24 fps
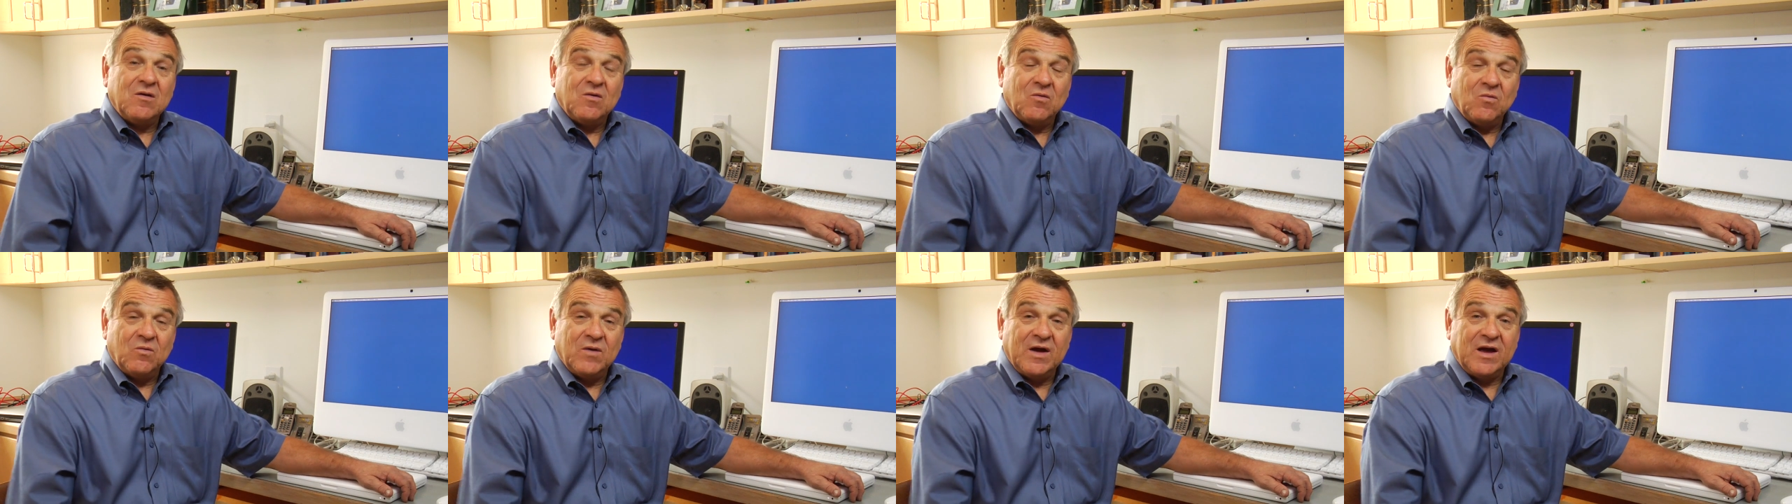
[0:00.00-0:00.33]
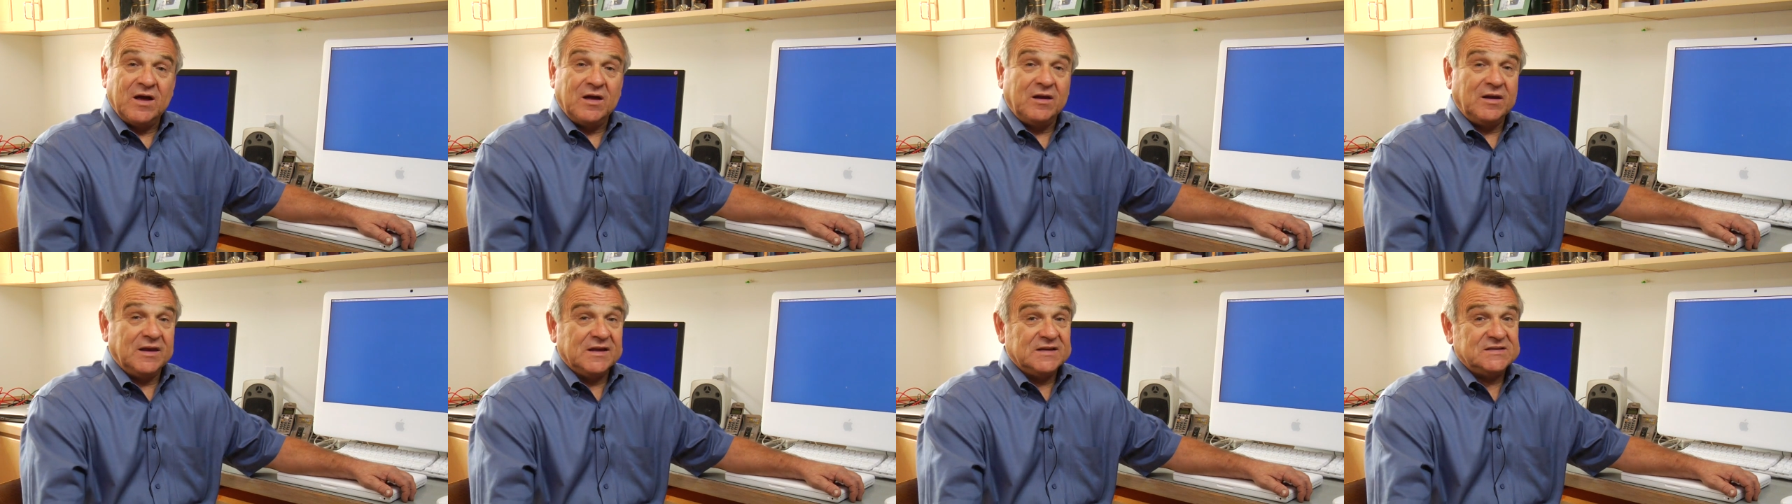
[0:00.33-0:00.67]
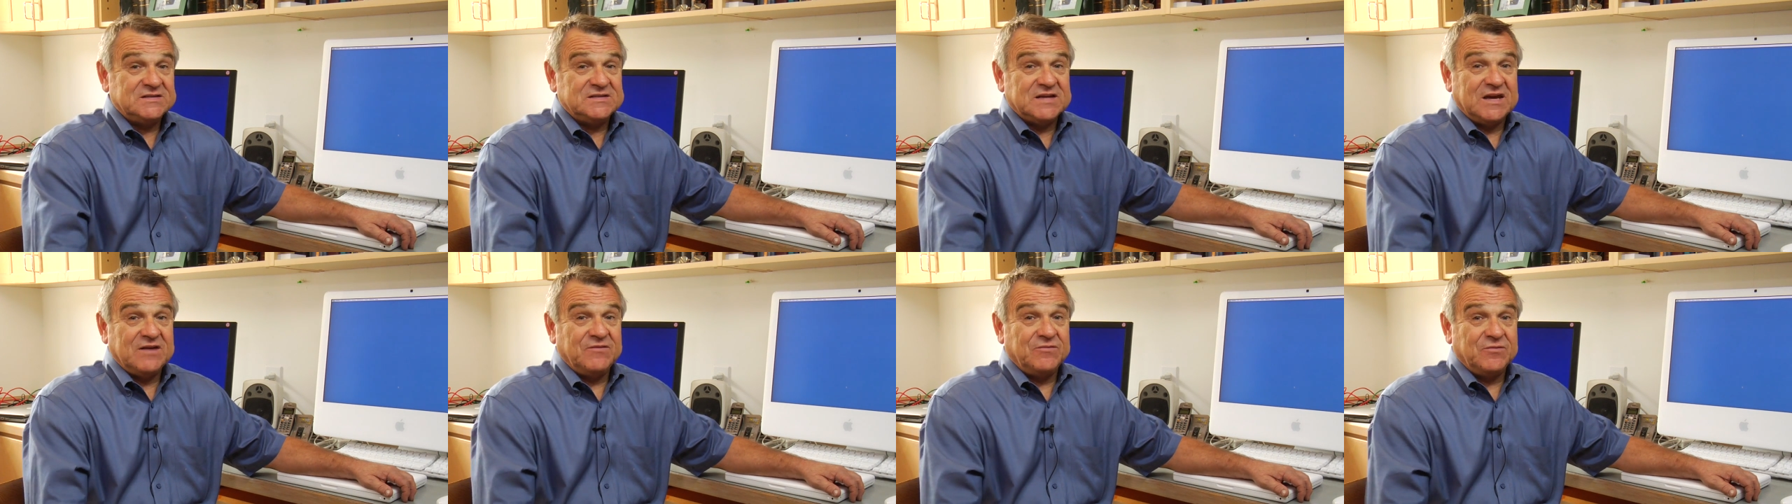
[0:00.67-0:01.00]
Well, let's
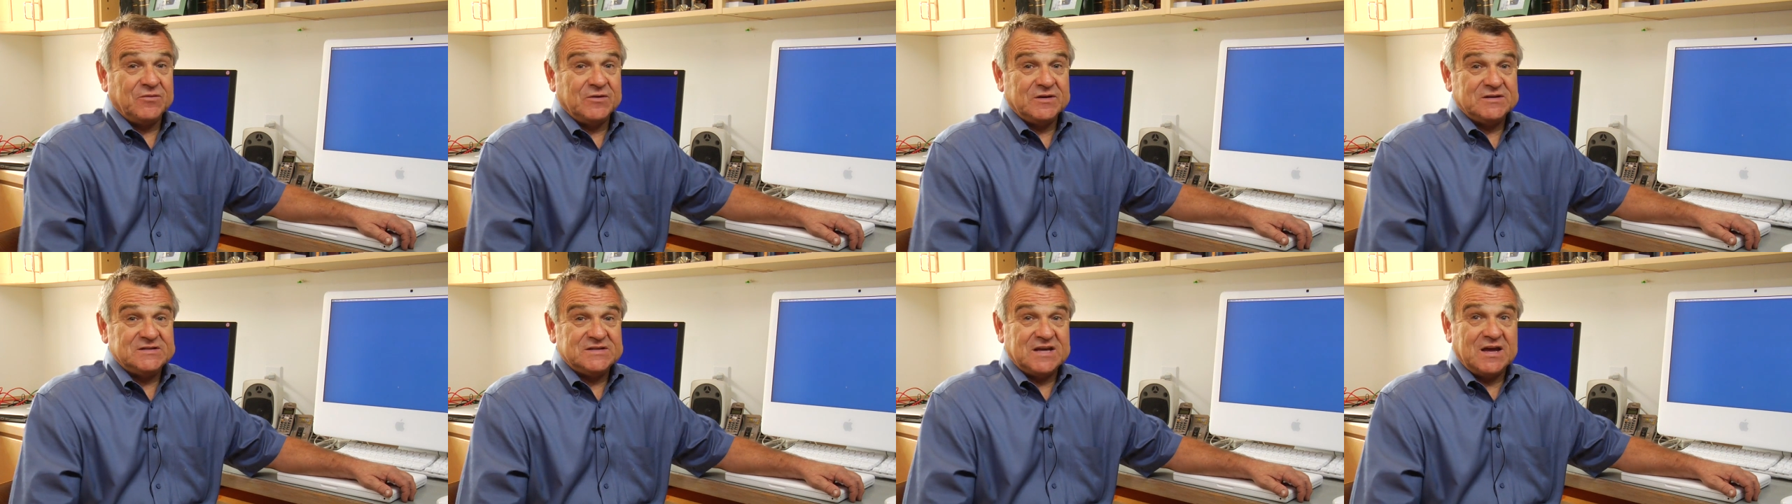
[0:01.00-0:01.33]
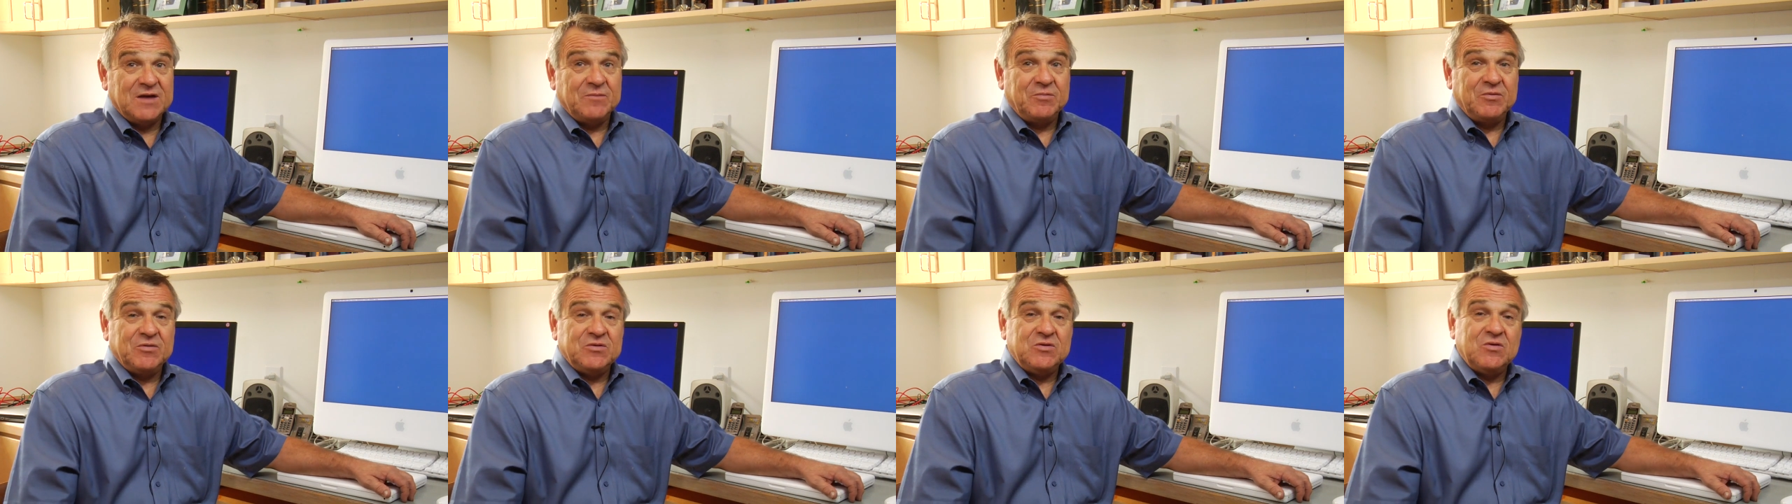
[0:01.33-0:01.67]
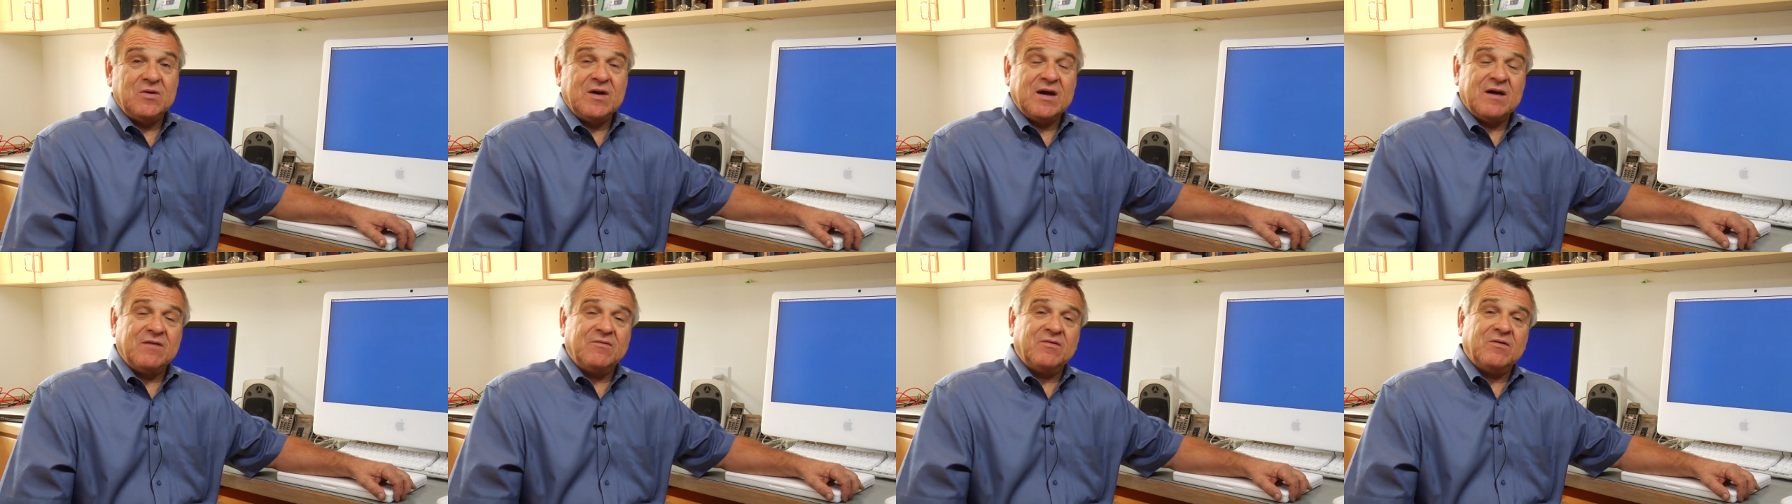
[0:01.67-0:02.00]
say, for example, you
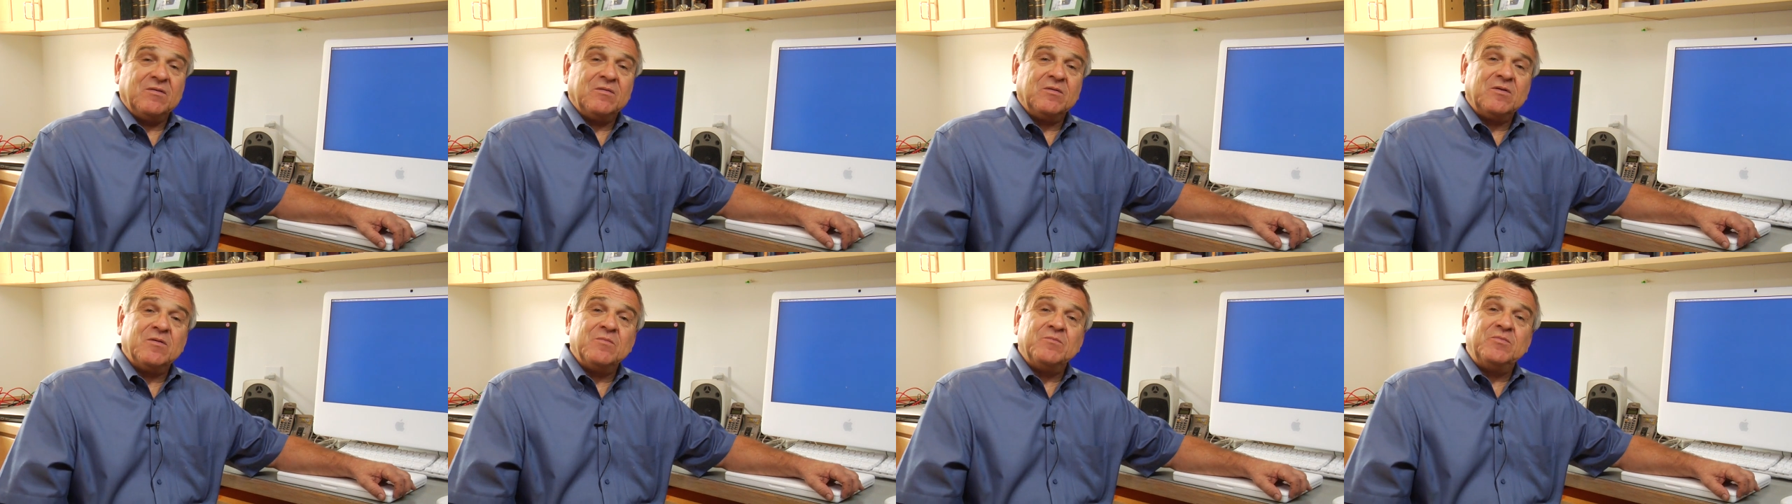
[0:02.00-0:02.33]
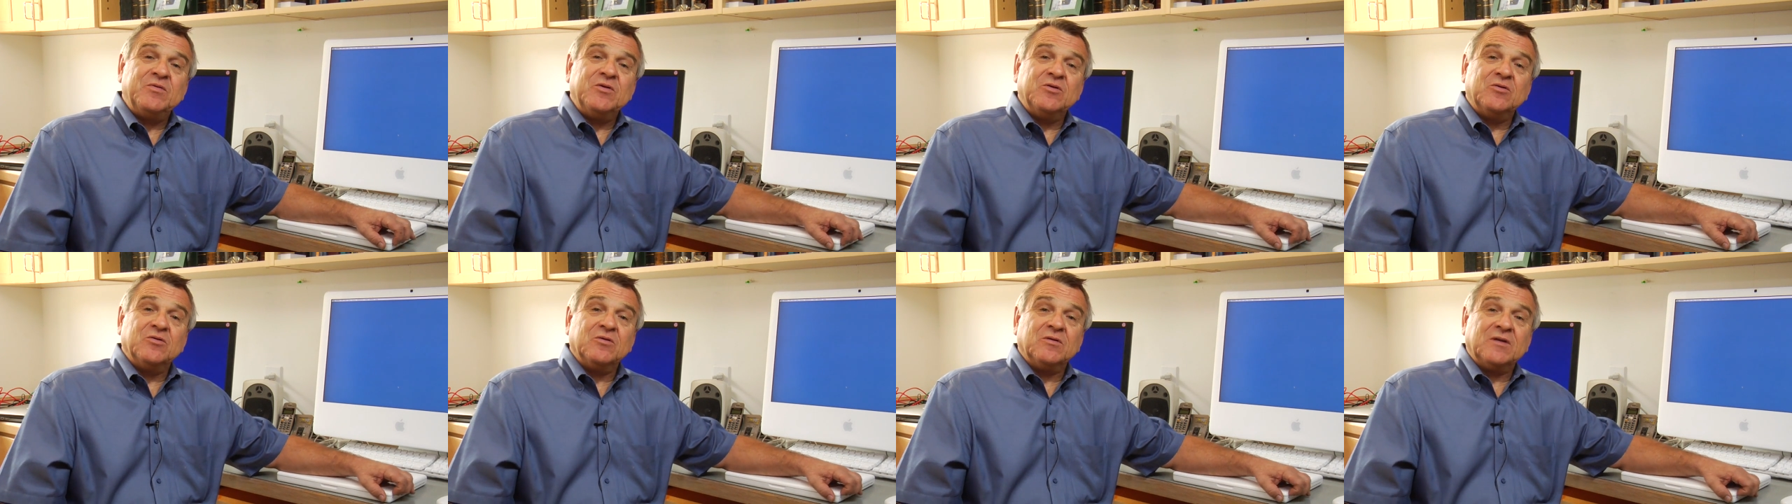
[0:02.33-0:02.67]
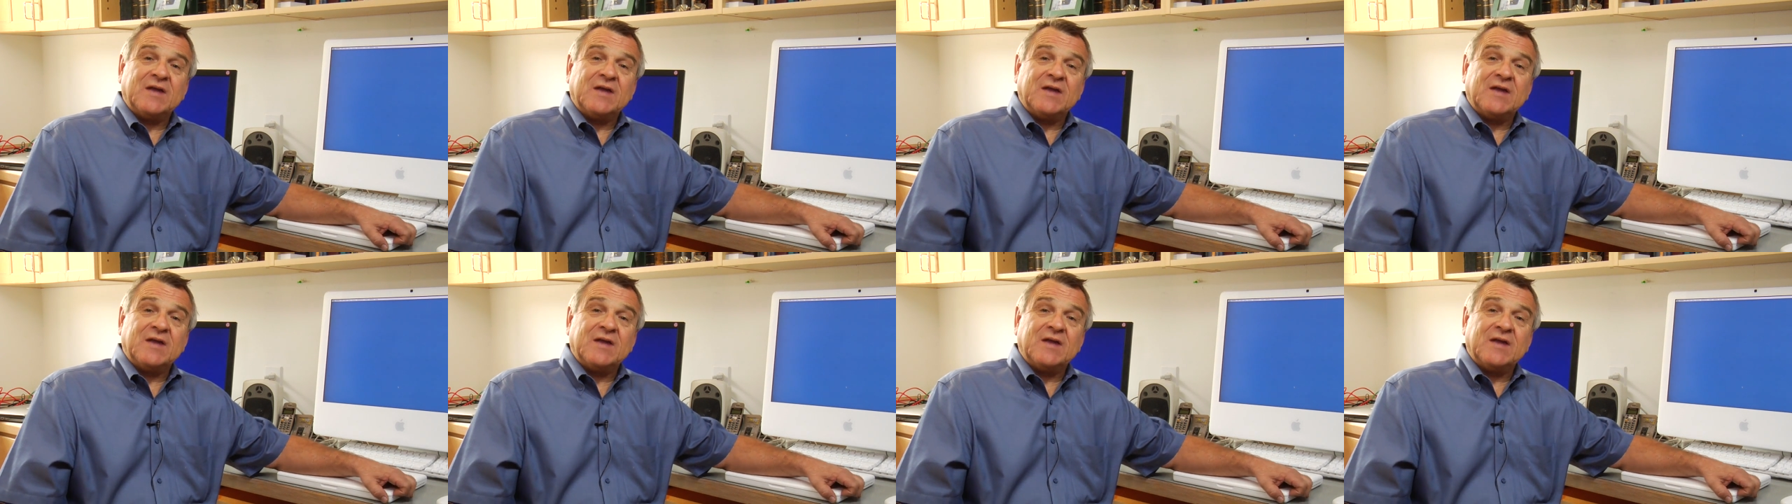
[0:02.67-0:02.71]
have a computer